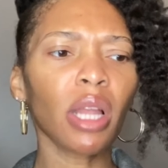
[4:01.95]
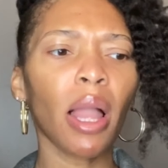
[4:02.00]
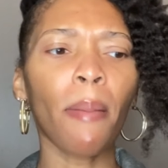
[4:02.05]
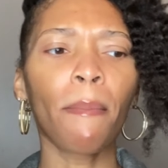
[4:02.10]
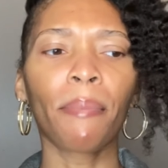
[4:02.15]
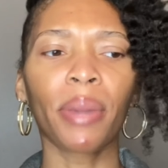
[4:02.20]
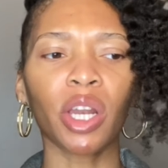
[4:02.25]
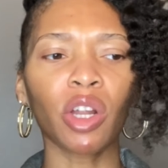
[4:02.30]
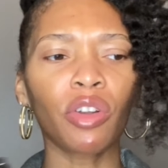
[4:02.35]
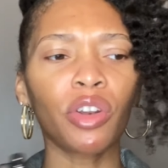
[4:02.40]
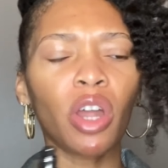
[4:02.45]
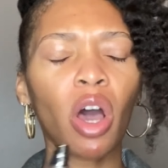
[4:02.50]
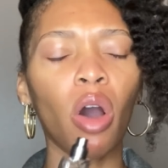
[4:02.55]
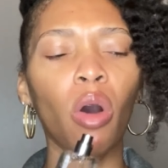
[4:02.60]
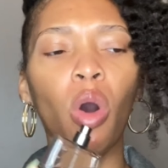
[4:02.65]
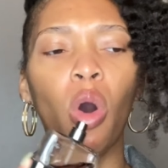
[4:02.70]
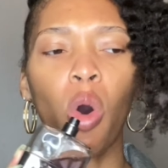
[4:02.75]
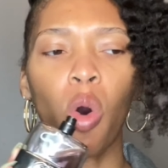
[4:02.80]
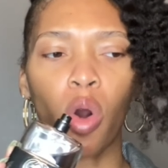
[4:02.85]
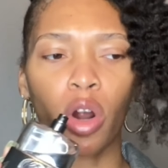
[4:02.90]
Middle
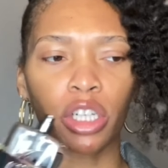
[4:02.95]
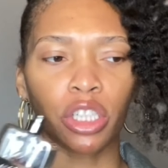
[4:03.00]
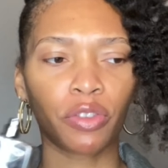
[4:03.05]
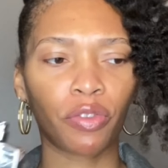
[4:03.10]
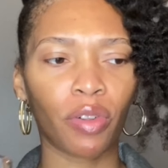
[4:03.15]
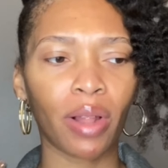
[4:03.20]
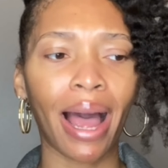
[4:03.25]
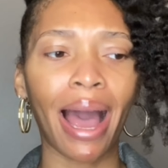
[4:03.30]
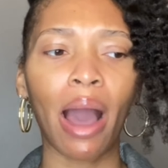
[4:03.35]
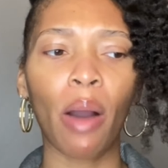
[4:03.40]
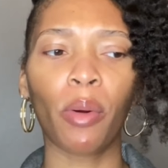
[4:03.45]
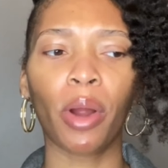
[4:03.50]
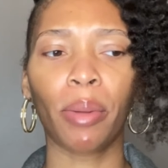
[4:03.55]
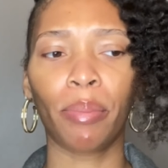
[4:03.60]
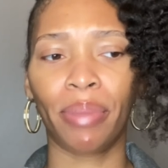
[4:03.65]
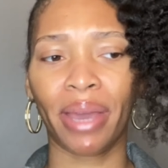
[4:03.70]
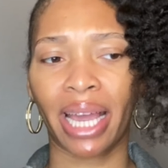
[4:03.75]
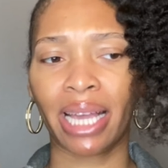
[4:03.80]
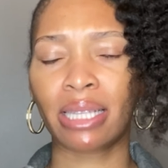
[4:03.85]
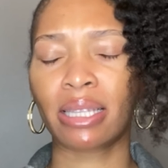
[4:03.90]
note, orange flower,
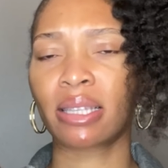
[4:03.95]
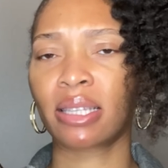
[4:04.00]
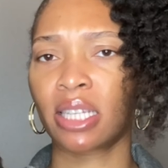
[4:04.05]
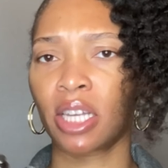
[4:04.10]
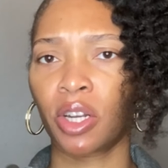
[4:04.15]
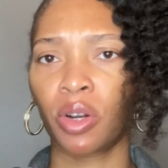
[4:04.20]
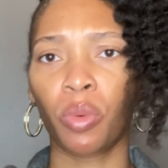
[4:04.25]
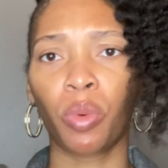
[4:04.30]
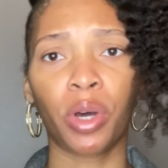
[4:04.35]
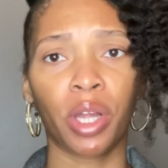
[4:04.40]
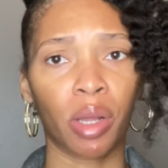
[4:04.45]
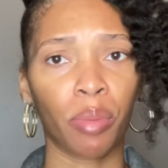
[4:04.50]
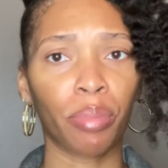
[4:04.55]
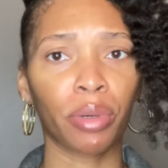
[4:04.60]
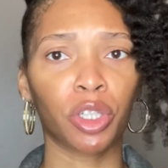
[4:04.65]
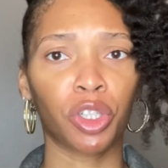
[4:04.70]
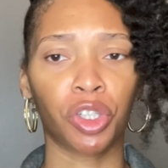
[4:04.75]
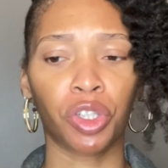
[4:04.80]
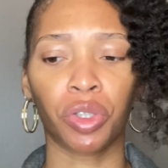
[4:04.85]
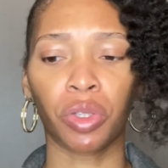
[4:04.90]
base, cedarwood, and
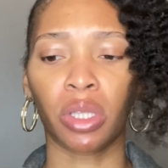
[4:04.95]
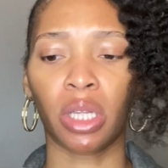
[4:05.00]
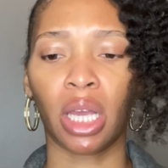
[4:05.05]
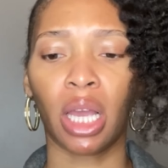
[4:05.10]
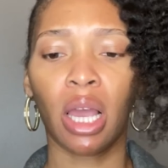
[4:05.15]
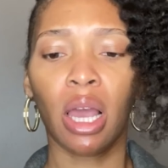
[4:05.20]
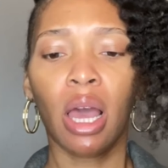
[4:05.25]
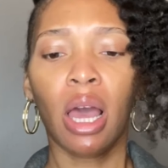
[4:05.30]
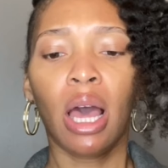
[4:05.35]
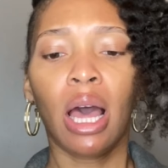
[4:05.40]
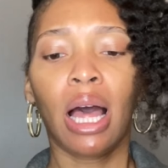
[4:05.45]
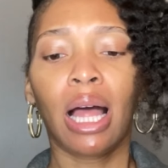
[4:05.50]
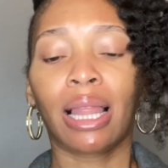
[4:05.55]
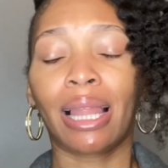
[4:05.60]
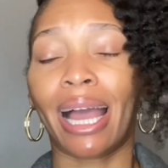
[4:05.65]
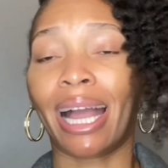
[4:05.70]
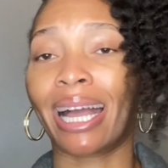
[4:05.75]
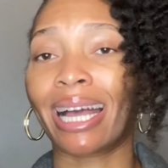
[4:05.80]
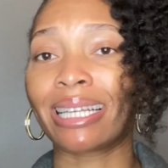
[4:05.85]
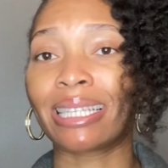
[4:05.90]
patchouli.
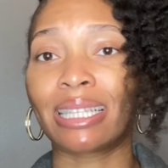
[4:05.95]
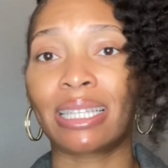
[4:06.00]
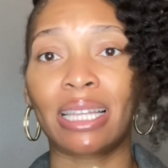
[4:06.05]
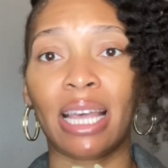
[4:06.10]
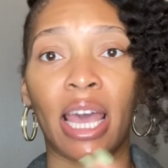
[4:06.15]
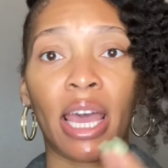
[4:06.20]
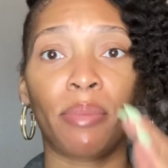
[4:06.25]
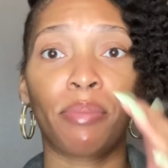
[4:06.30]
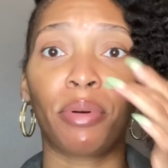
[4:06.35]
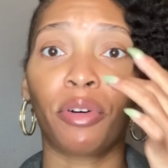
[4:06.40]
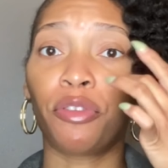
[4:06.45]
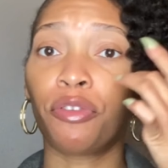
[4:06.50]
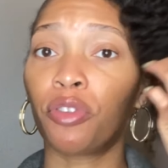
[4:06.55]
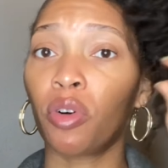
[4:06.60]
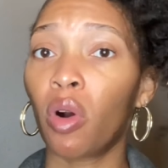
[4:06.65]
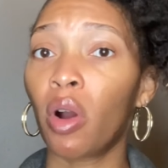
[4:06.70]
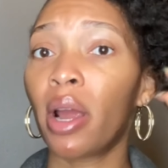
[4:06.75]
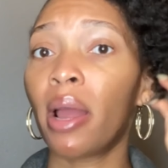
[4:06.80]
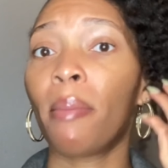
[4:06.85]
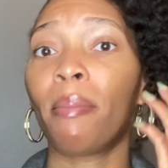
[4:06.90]
Like I said
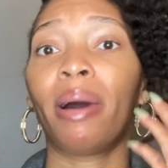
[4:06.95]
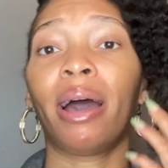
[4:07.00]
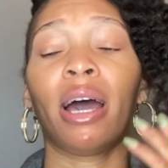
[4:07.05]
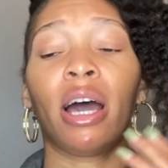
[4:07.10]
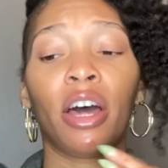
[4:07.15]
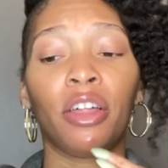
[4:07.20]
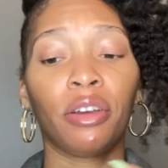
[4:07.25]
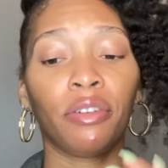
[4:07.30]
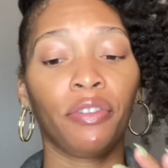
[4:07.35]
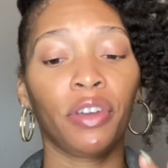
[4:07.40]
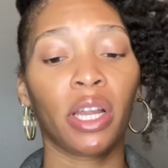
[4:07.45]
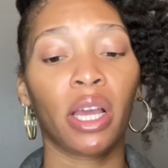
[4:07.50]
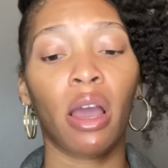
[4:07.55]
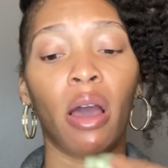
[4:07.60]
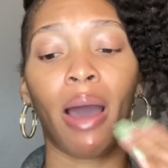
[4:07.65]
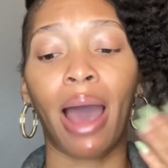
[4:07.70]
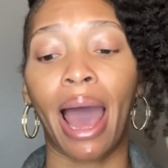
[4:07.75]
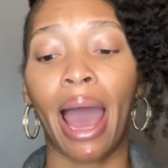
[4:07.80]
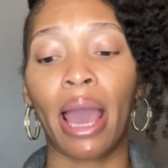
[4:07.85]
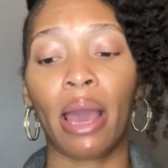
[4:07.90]
before in my other
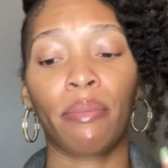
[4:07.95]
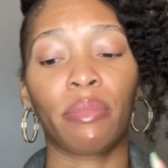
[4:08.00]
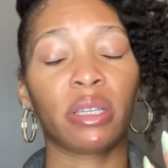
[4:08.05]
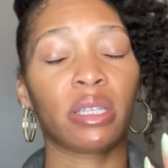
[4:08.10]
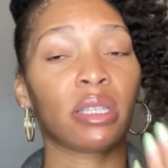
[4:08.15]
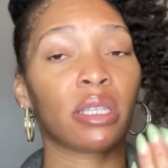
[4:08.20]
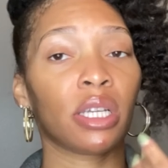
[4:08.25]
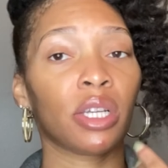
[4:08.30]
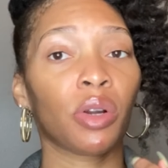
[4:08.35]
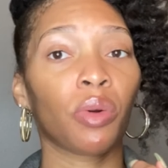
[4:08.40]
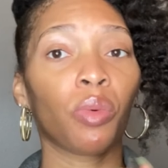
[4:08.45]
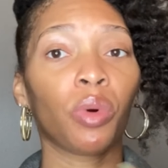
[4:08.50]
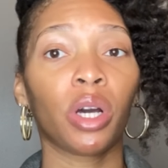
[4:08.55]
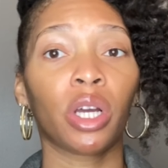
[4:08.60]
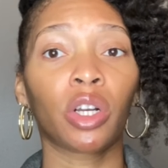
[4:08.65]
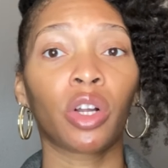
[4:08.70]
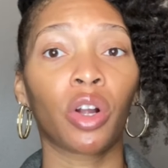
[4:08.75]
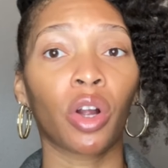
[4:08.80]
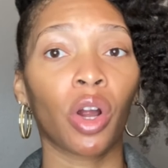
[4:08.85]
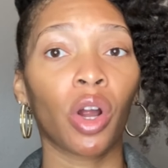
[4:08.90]
video, I am a
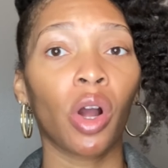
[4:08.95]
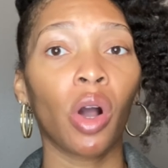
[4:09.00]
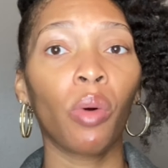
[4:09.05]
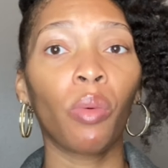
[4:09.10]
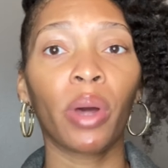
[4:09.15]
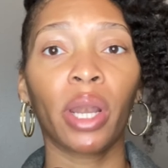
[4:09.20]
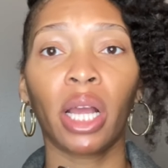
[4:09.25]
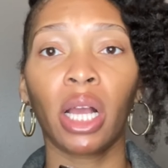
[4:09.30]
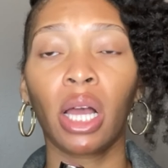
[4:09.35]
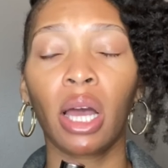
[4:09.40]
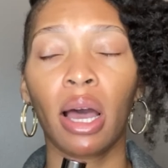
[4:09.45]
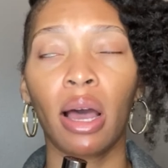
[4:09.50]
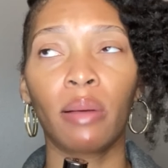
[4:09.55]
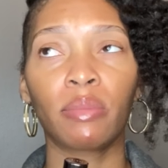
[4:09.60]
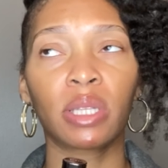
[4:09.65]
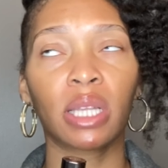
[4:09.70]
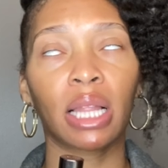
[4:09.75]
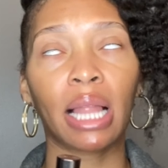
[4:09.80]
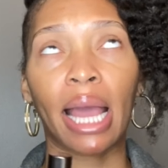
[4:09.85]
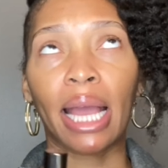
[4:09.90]
cedarwood girl when it
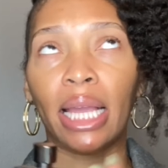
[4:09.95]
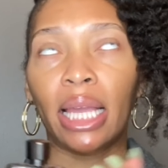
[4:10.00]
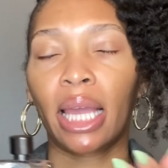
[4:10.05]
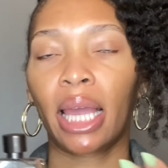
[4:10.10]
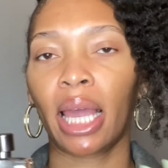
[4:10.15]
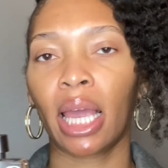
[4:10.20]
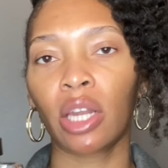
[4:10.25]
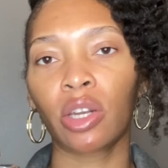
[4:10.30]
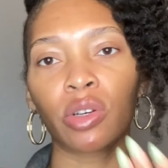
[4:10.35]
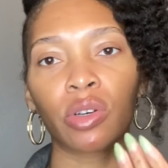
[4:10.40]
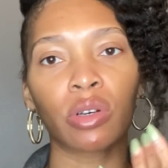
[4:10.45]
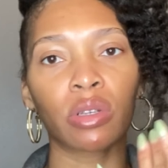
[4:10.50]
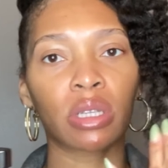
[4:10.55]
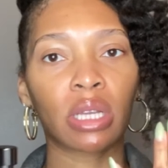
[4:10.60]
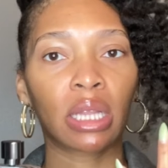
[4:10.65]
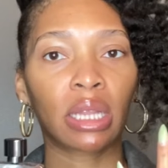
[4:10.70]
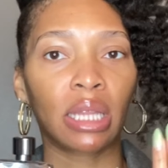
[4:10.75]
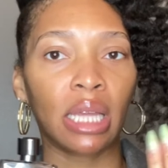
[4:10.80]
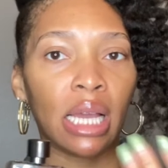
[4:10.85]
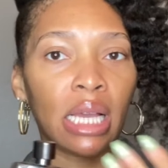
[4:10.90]
comes to like candles
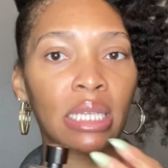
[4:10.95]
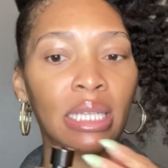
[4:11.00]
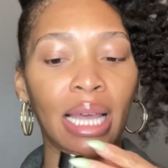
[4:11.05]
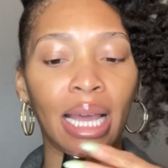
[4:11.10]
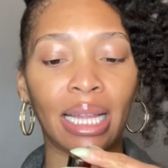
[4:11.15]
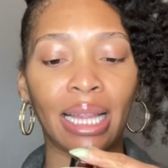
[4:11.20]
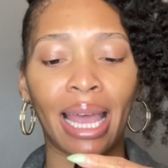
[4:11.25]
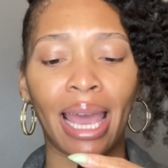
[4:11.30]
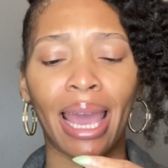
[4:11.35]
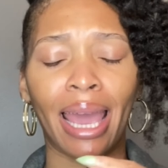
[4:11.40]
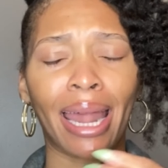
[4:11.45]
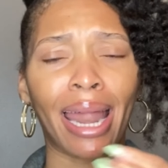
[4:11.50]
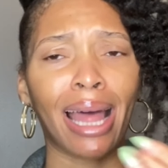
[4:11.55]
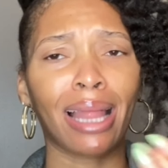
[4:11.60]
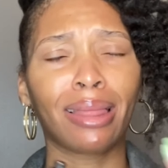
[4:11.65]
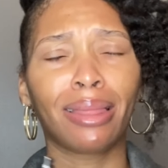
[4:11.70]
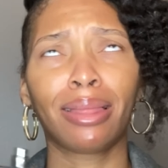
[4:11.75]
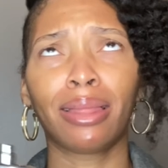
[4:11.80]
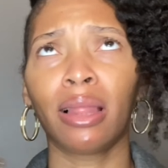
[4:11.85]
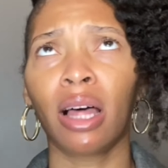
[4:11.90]
and things like that. And I
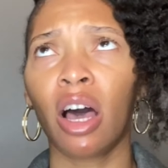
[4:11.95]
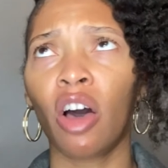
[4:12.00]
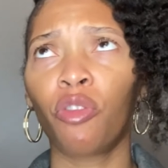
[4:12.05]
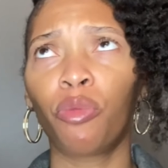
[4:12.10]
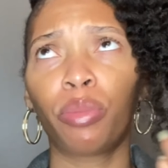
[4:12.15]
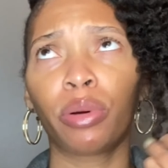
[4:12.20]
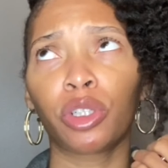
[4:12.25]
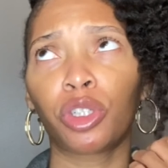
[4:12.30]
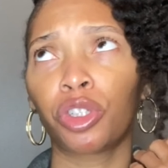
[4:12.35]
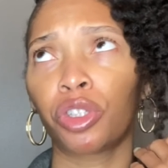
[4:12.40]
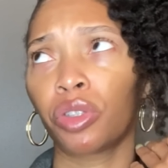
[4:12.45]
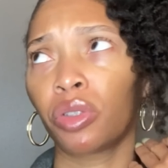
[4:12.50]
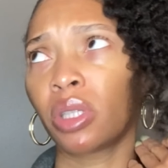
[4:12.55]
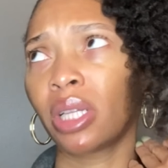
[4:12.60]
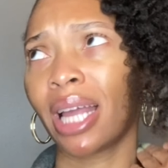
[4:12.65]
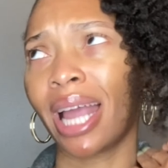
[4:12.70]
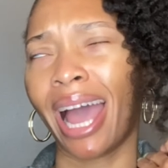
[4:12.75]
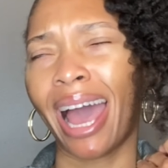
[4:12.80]
love patchouli.